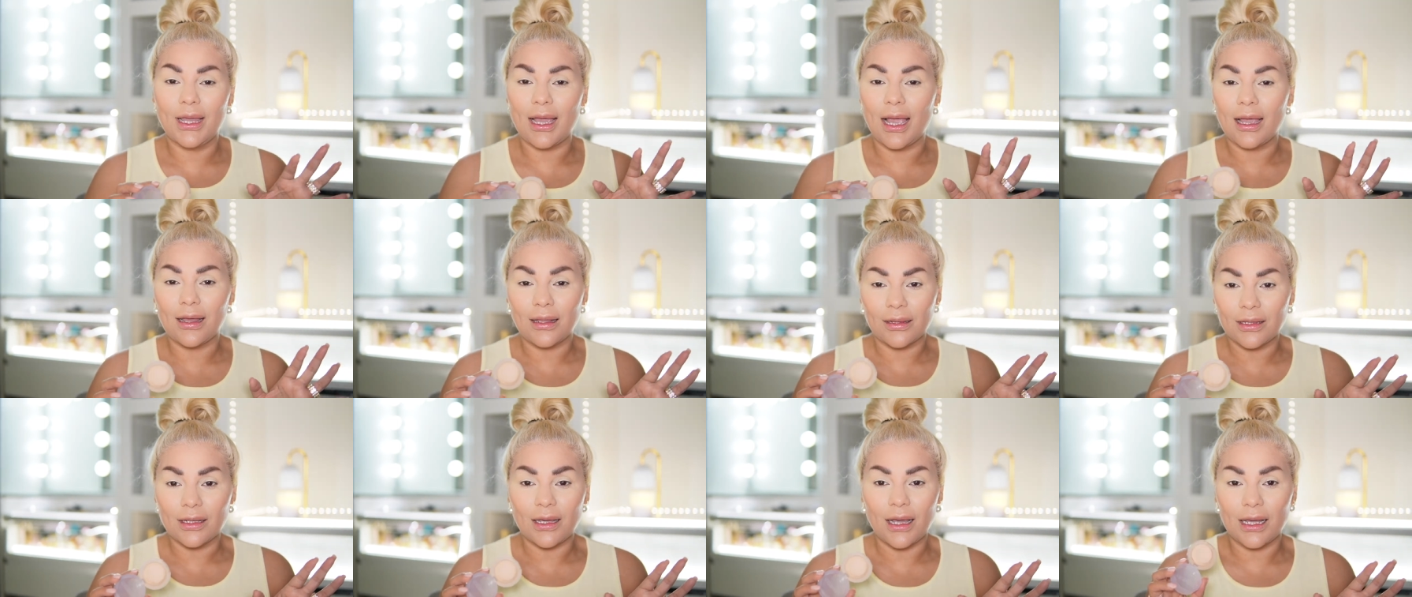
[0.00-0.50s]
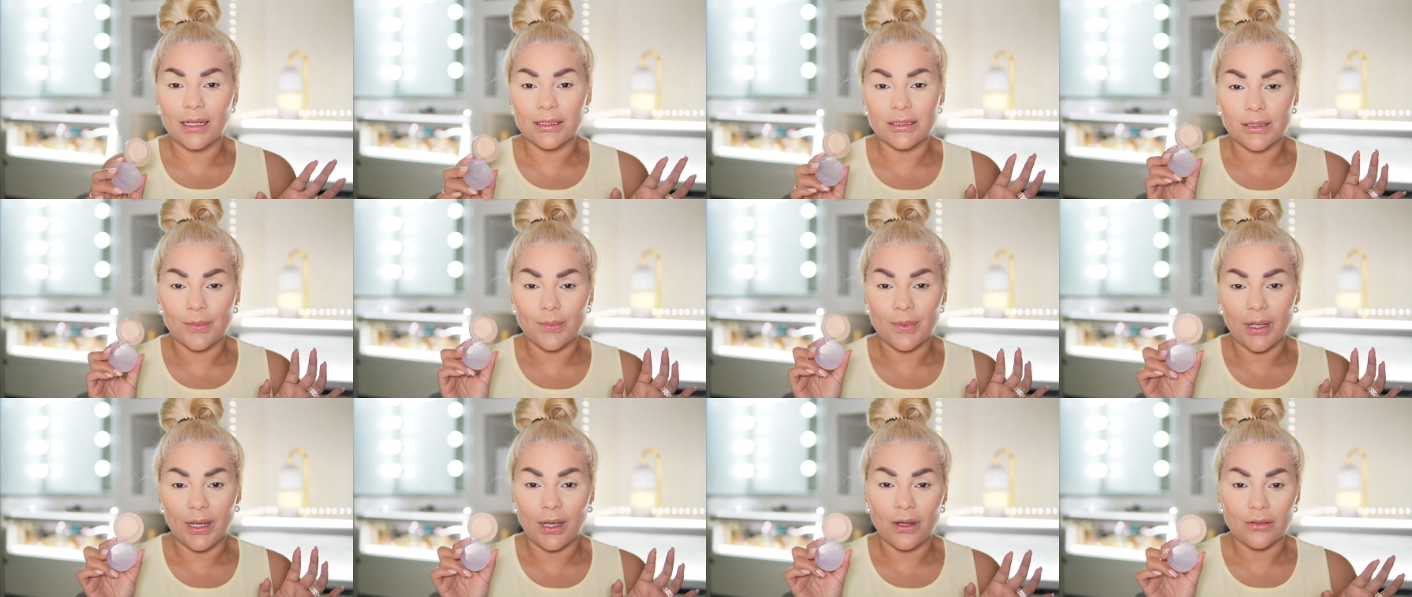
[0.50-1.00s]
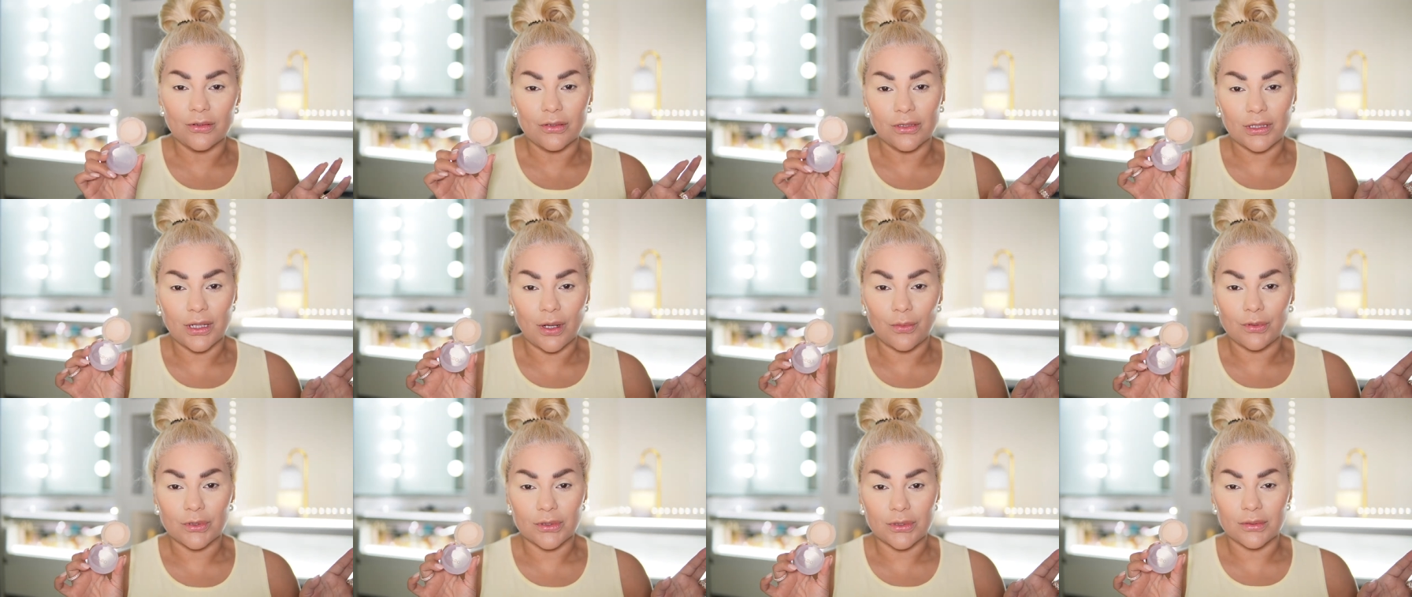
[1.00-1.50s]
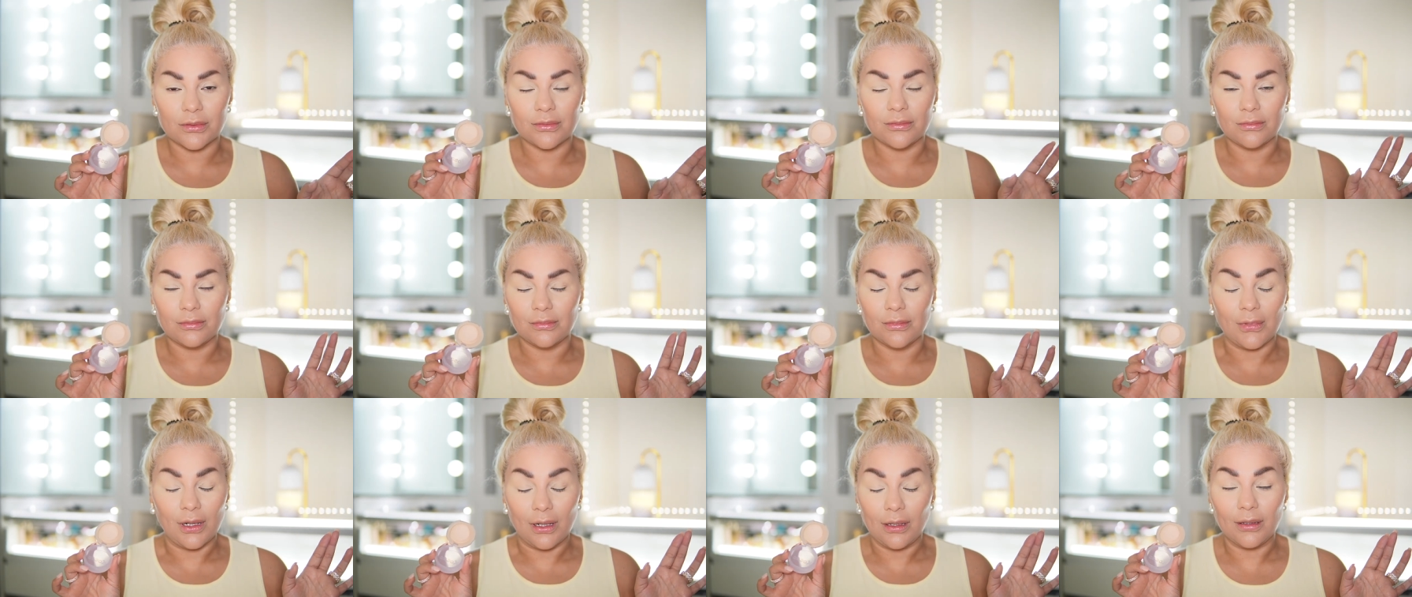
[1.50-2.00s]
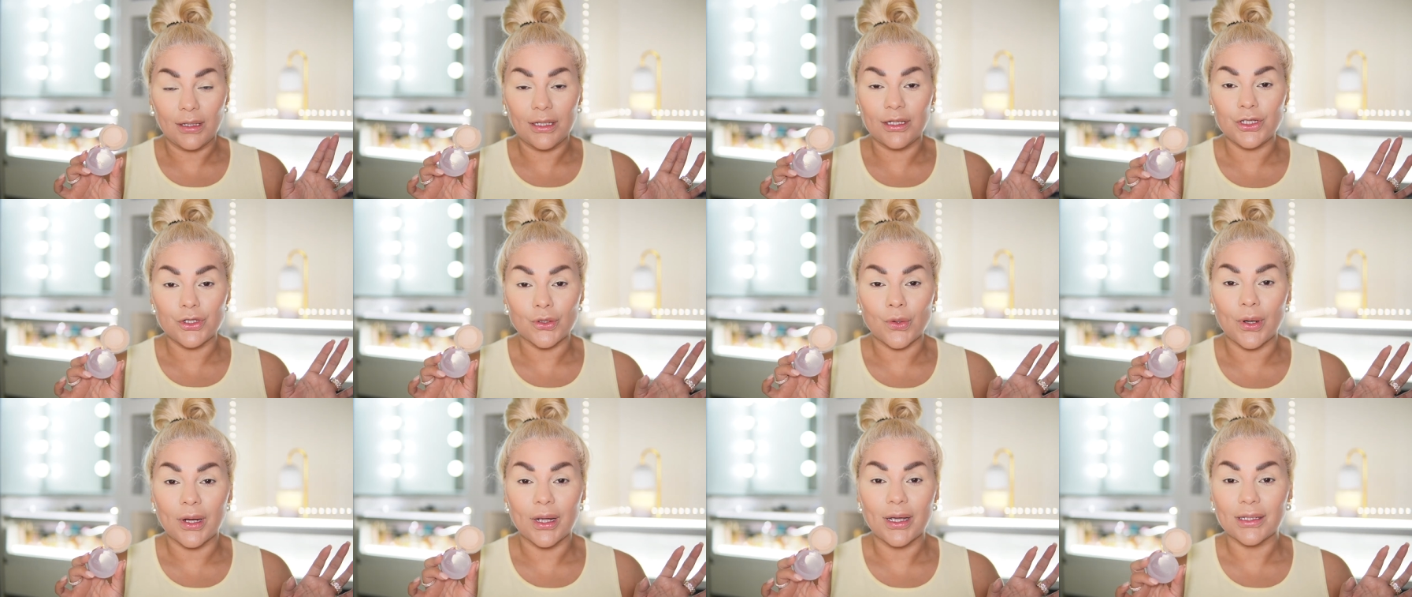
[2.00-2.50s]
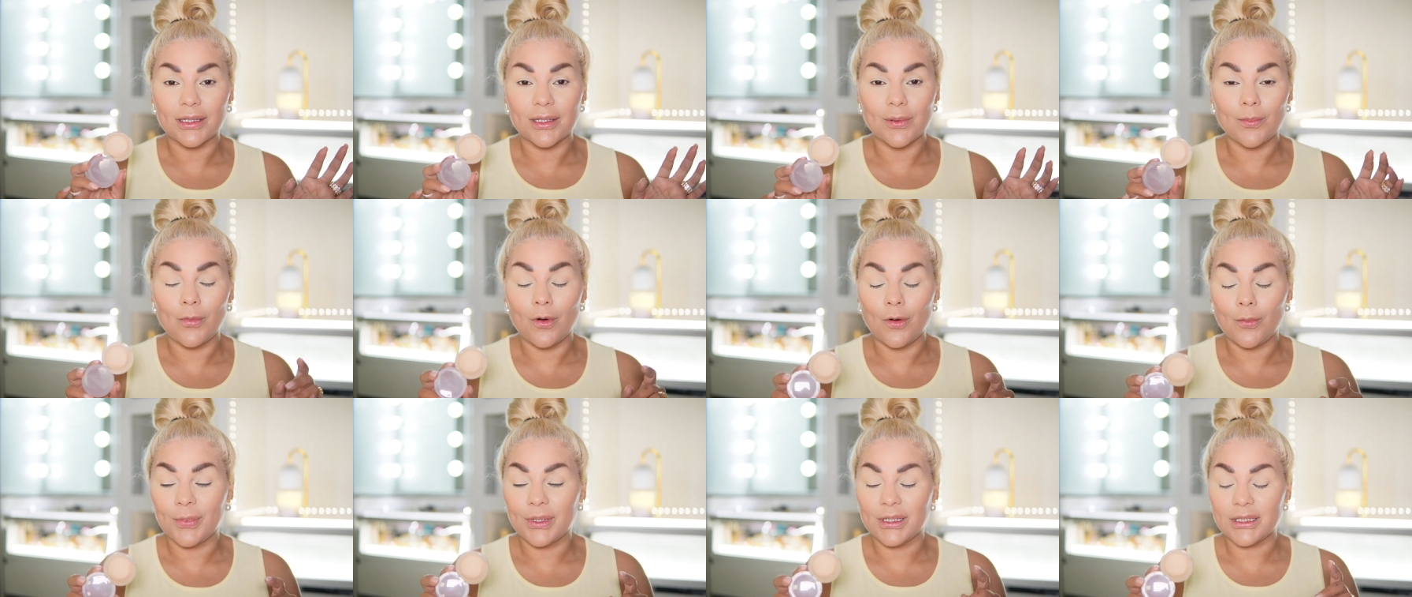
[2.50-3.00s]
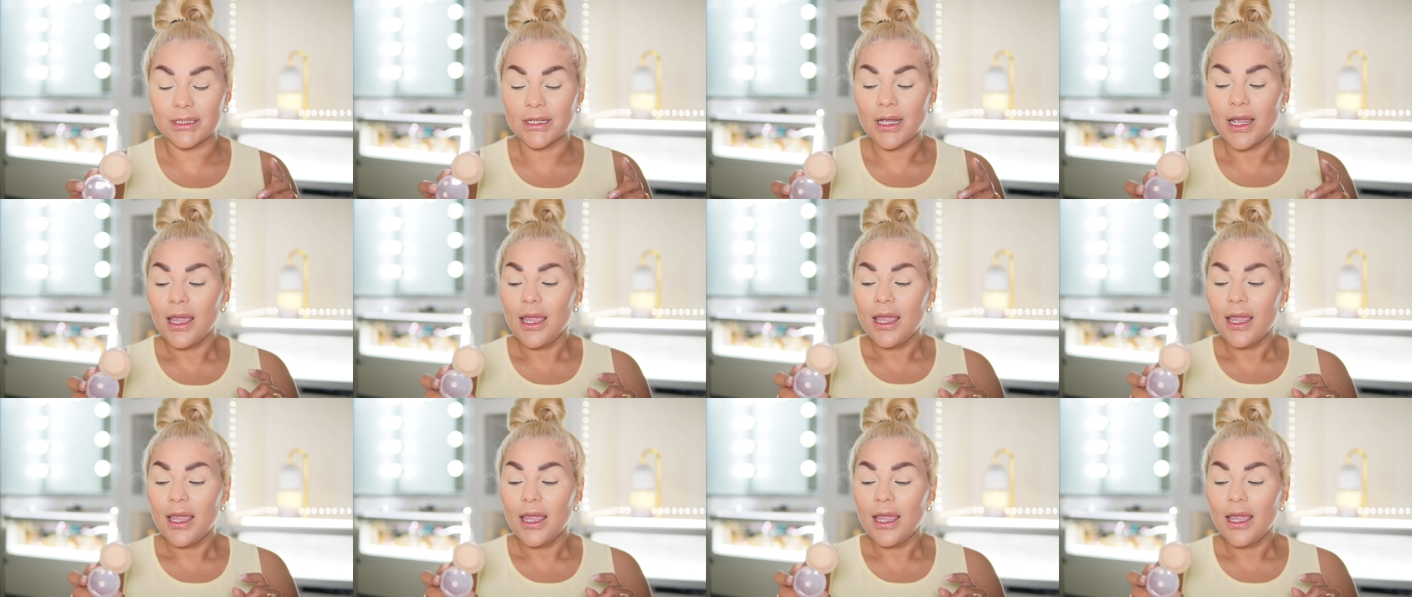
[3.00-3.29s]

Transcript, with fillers: I think I had something else I was enjoying at the moment.